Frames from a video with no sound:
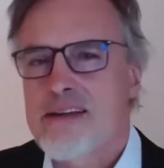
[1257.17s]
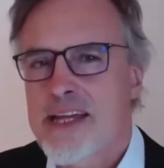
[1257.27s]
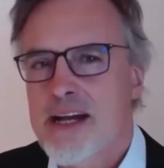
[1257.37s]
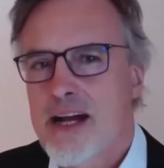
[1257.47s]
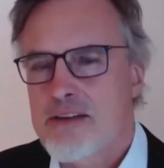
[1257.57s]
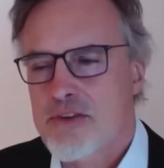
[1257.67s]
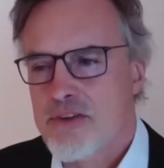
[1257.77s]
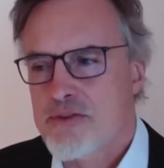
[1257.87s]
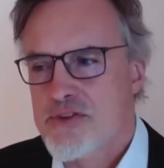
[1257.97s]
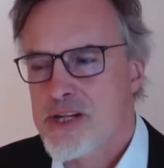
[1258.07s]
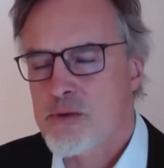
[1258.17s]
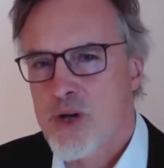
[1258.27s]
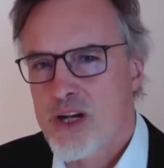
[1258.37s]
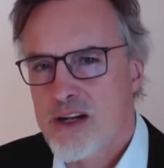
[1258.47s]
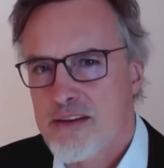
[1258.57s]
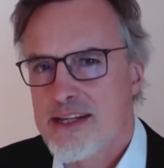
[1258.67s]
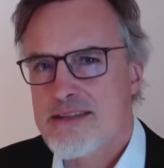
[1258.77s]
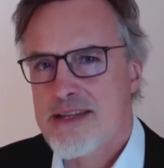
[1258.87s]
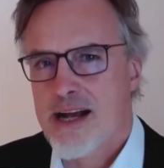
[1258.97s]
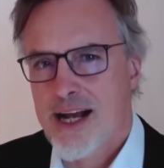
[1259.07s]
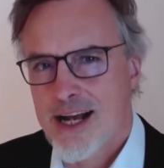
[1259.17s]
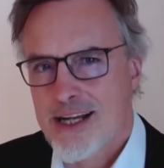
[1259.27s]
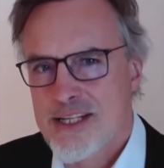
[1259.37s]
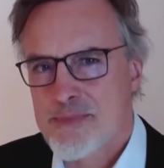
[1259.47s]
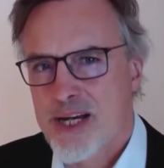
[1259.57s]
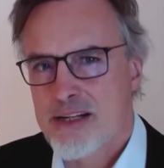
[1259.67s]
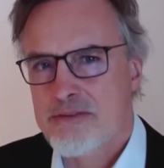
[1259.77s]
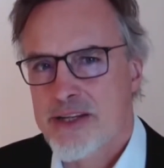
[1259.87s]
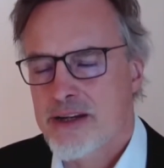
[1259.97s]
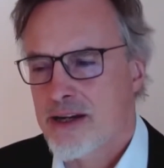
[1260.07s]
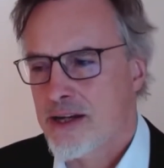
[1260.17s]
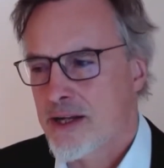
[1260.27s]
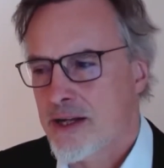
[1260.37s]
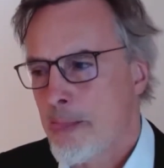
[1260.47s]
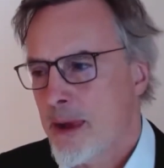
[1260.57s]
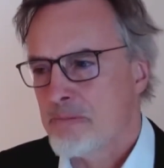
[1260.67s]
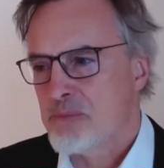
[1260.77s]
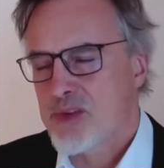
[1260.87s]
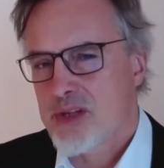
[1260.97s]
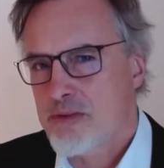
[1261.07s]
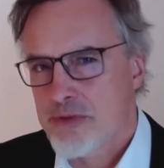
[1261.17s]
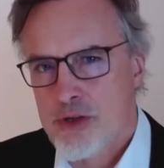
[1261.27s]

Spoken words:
AI for the physical world, that's the hardest part of AI. If you